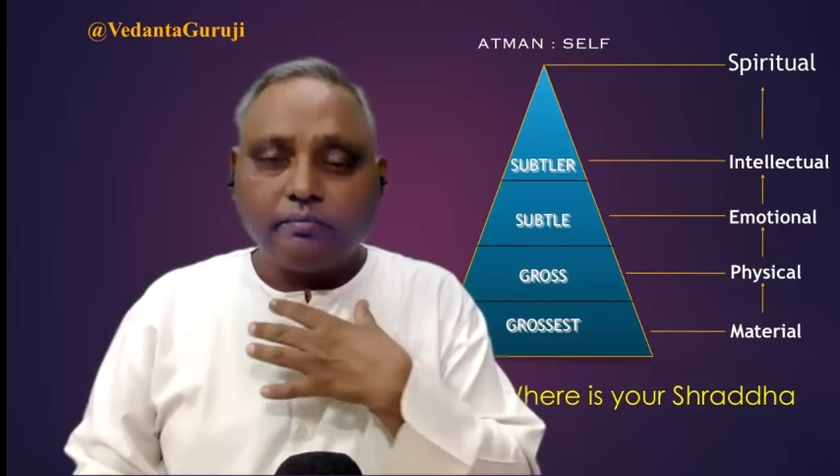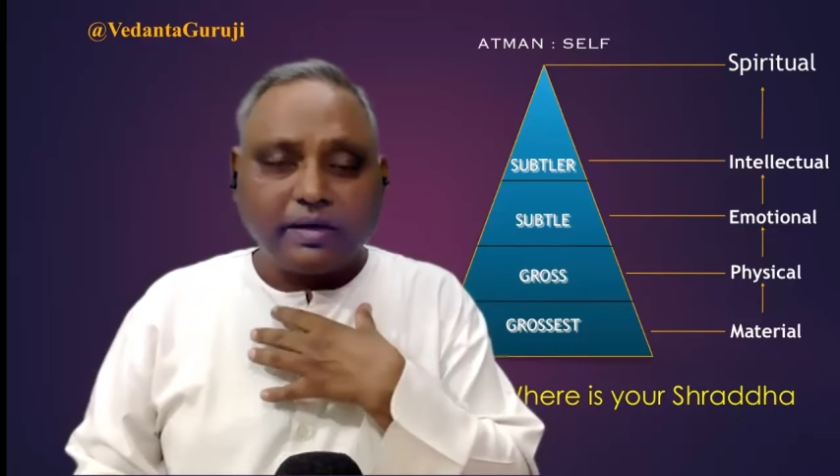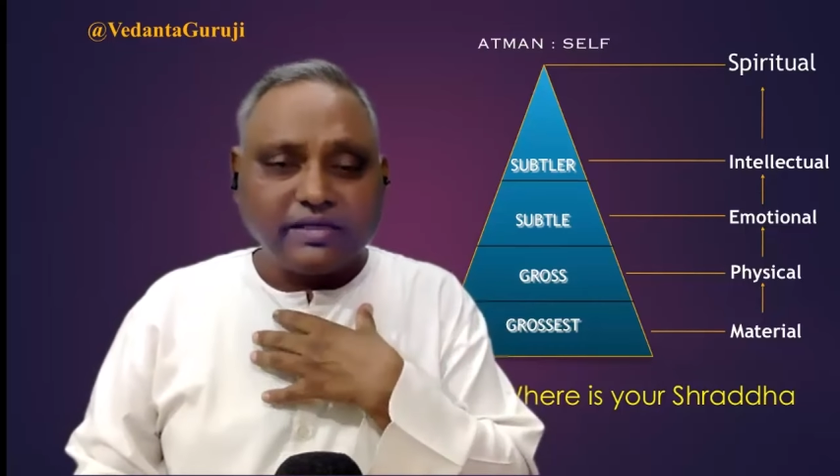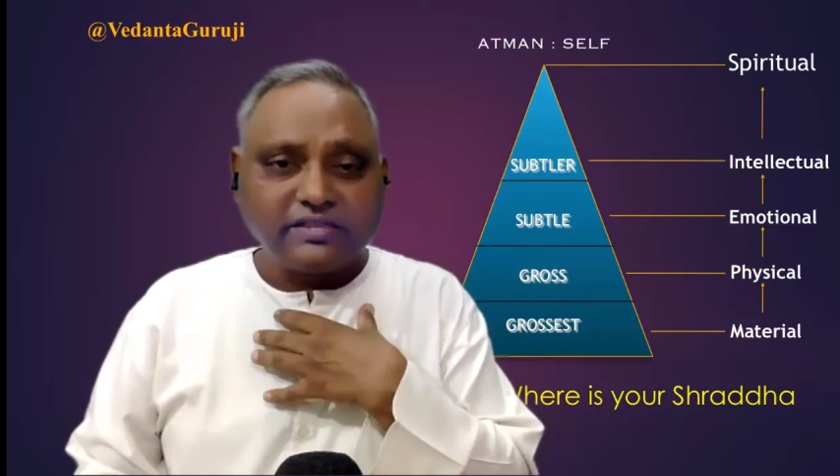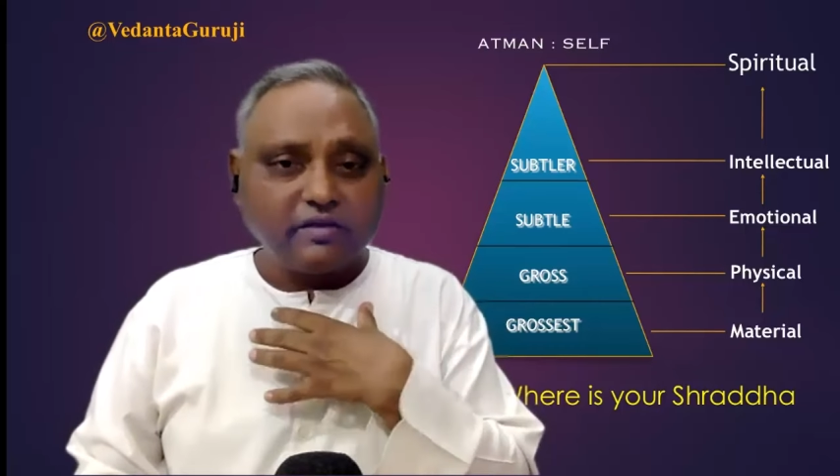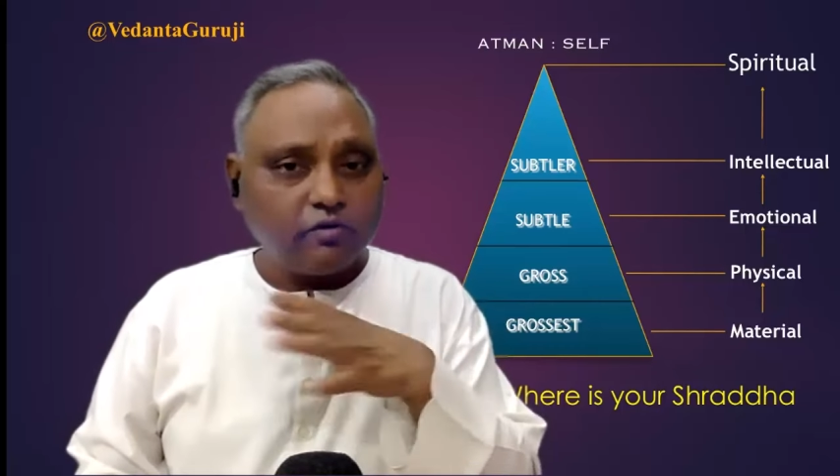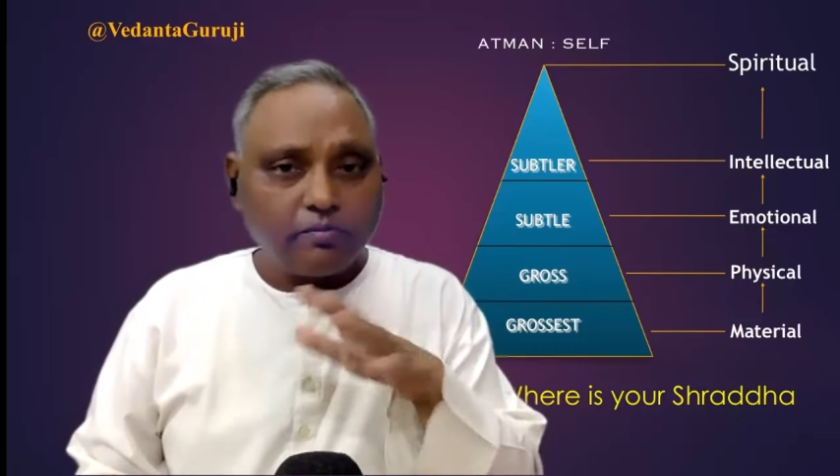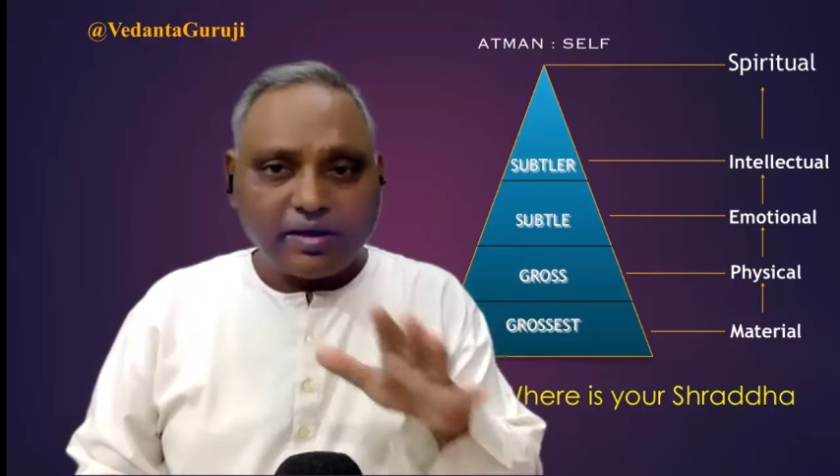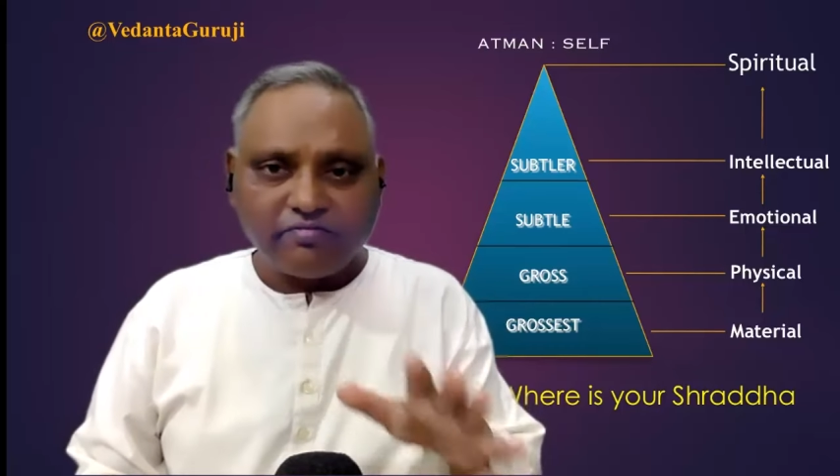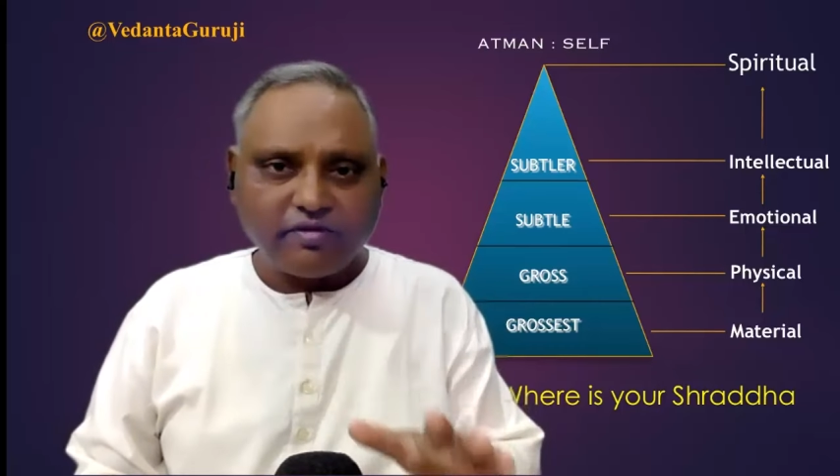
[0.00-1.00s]
myself or
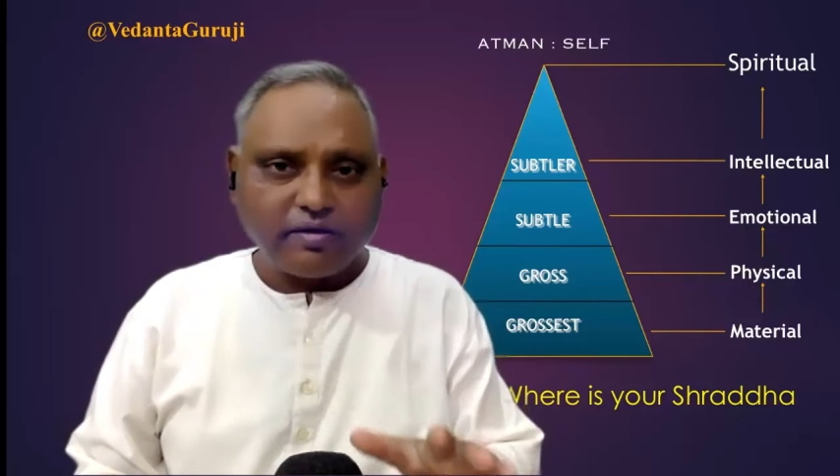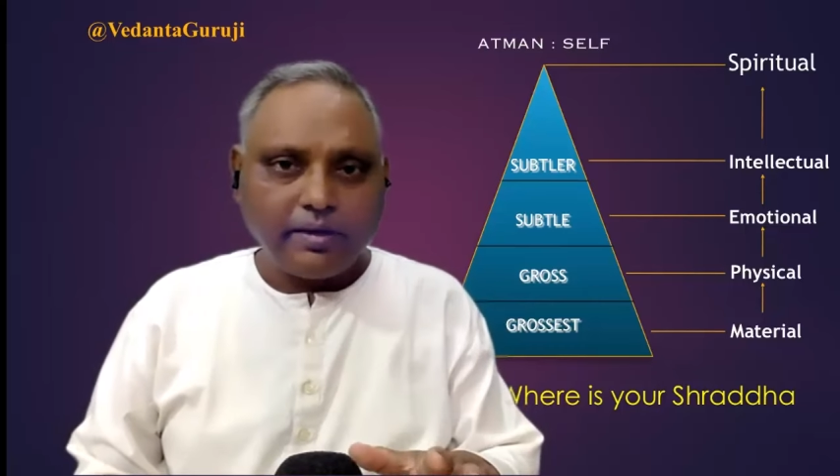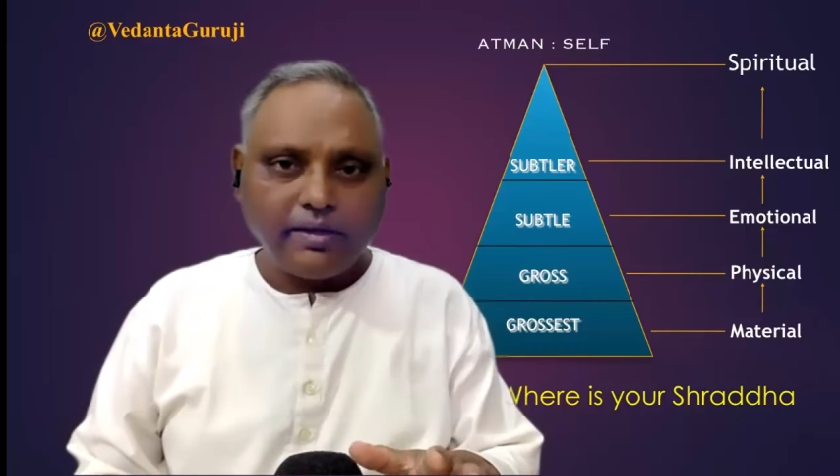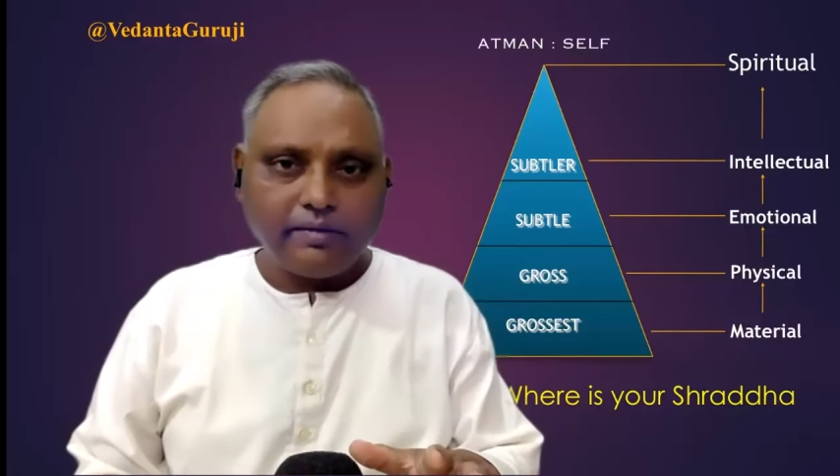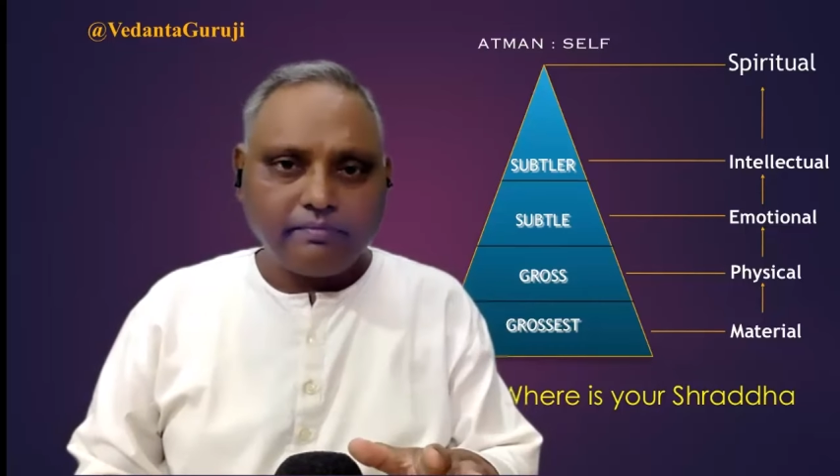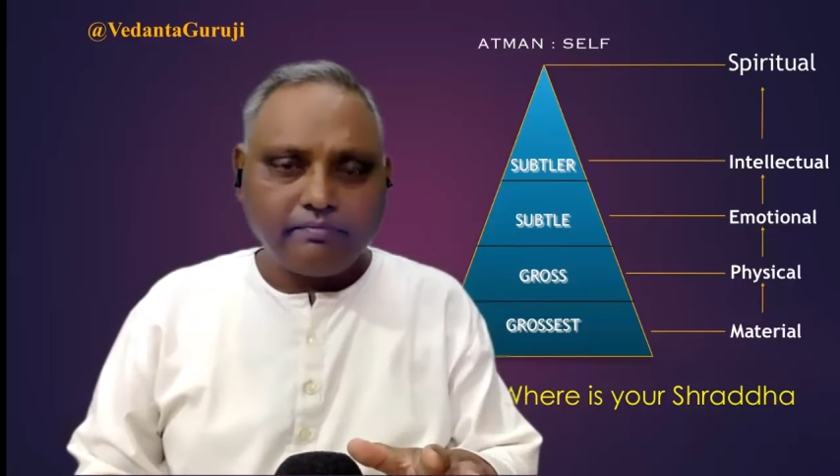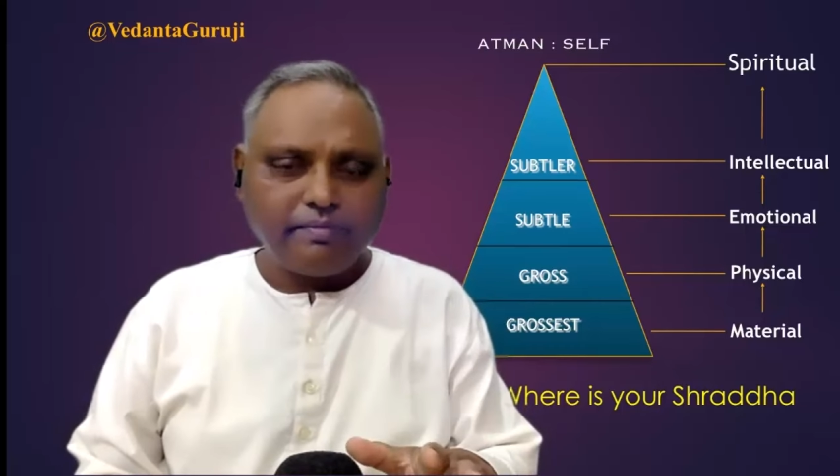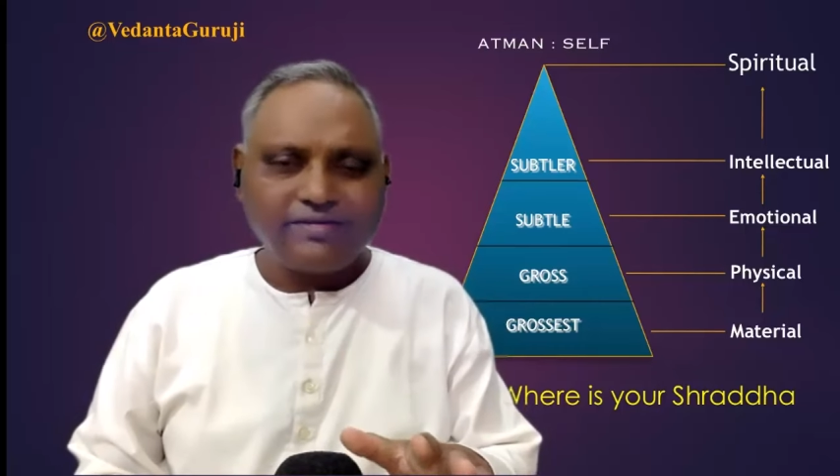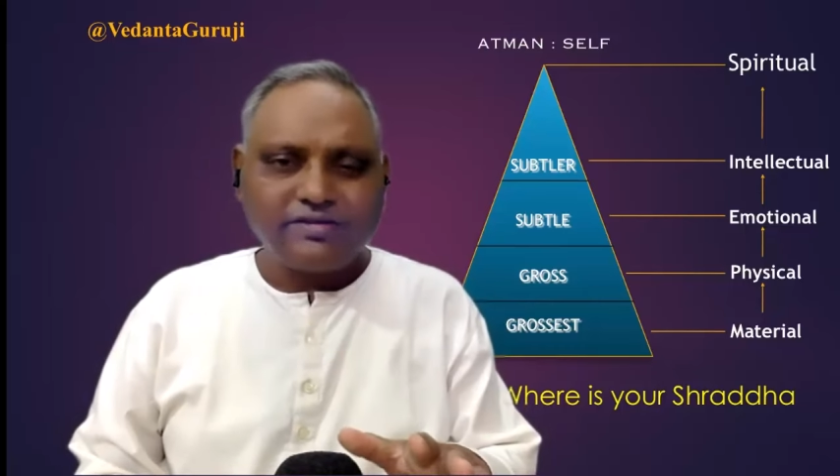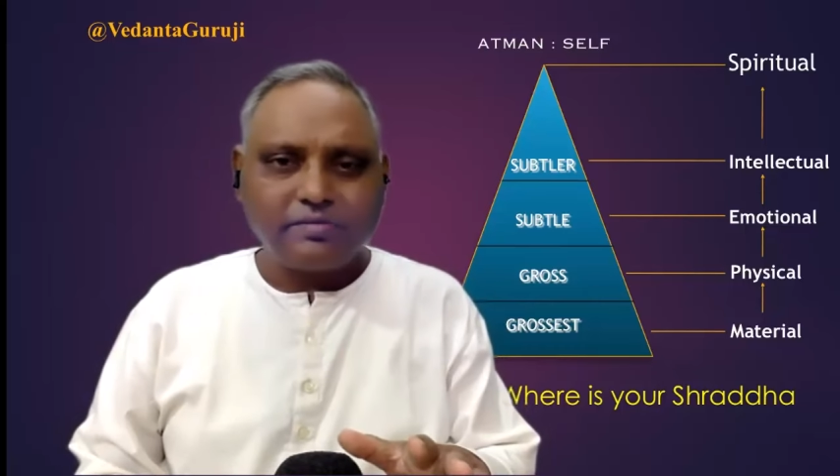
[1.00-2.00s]
my family,
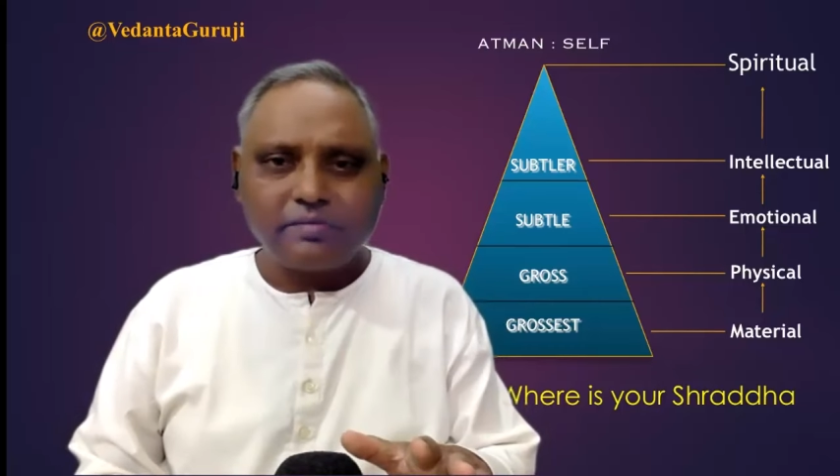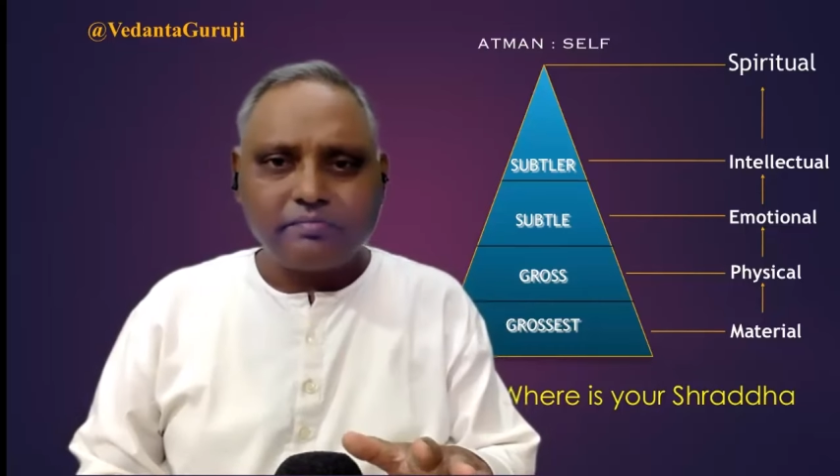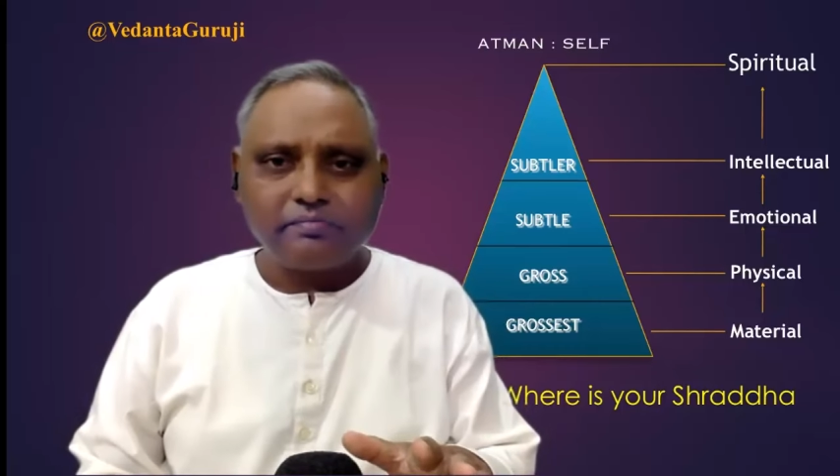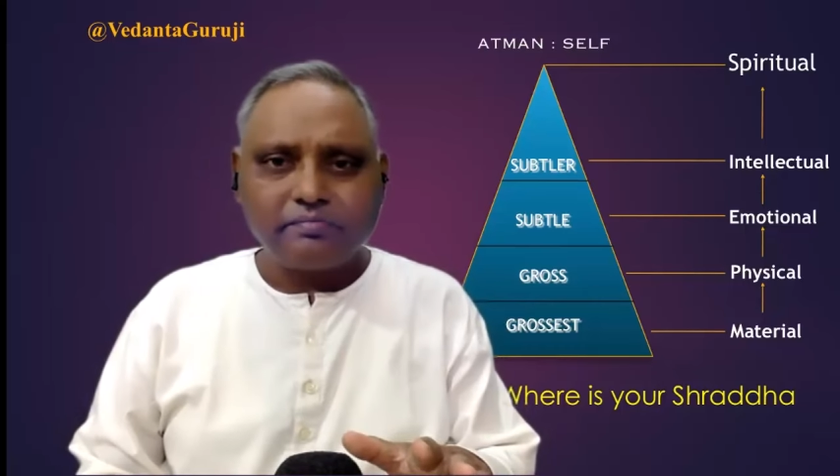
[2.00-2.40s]
maximum.